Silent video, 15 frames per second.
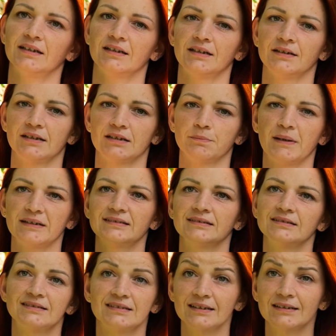that
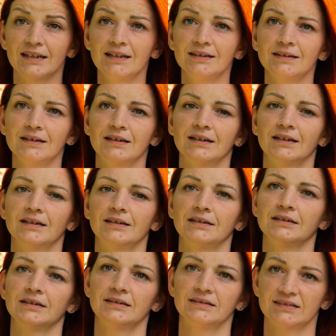passing signal
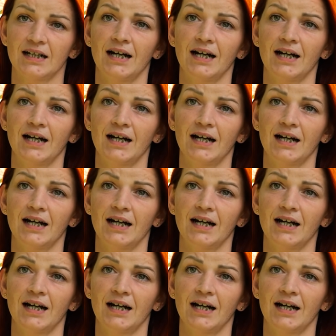in his